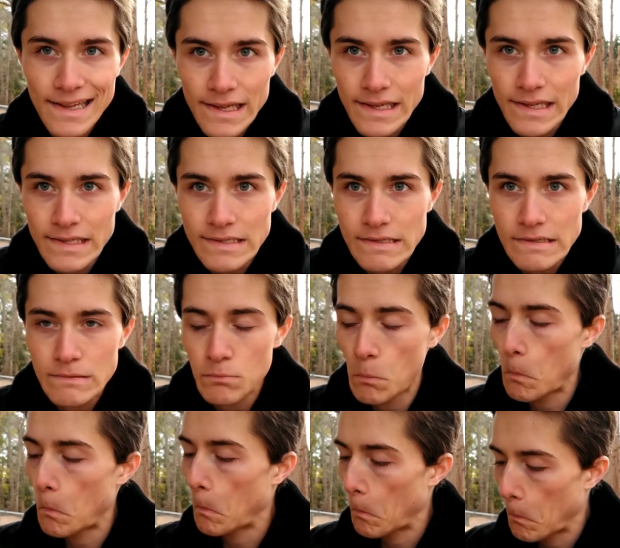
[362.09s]
is.
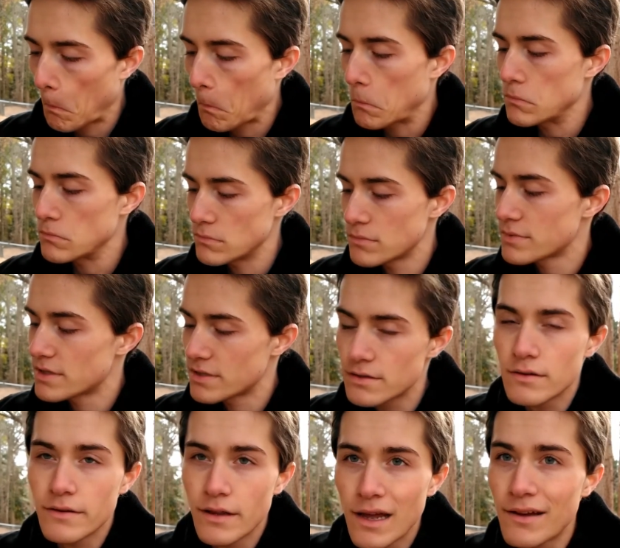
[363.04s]

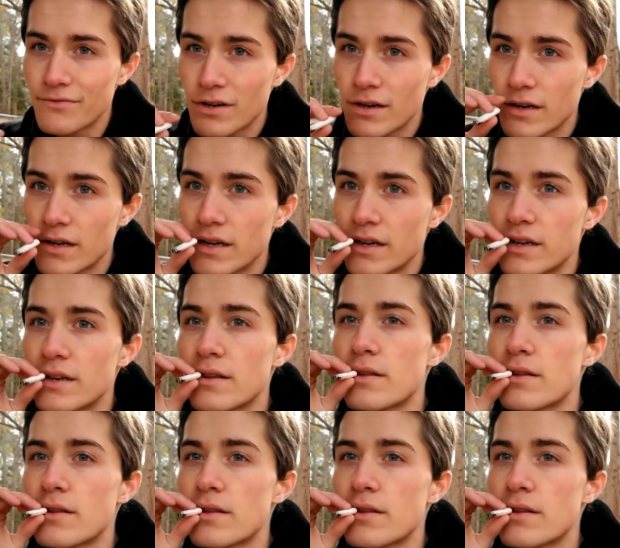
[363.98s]
Still not very good.